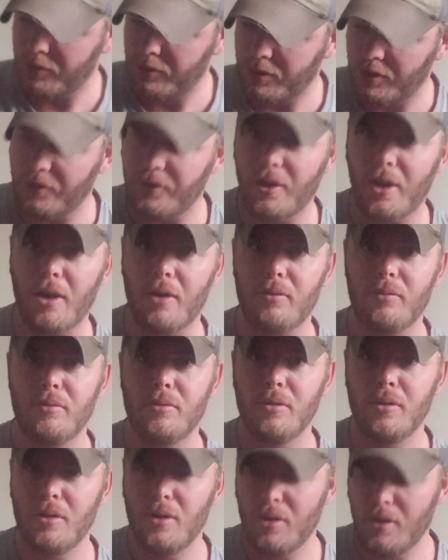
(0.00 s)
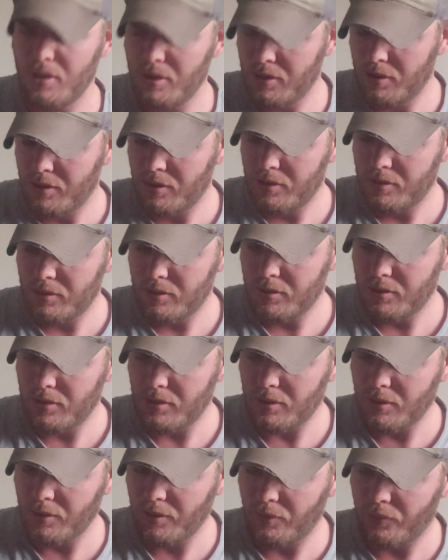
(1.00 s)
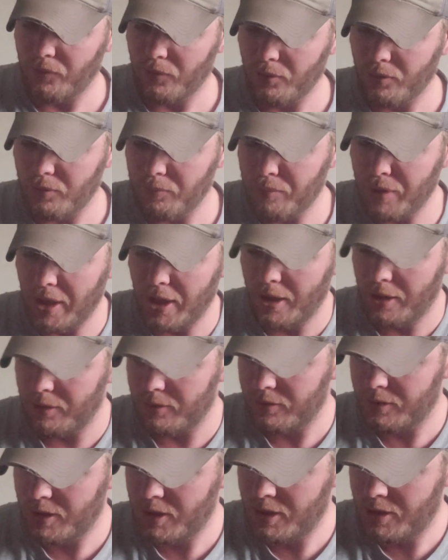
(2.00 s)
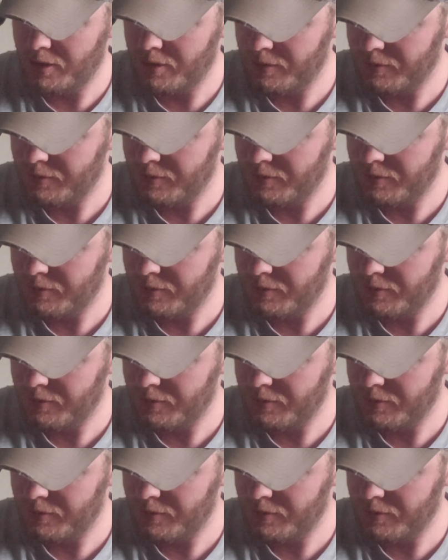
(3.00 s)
of these out. There's for the battery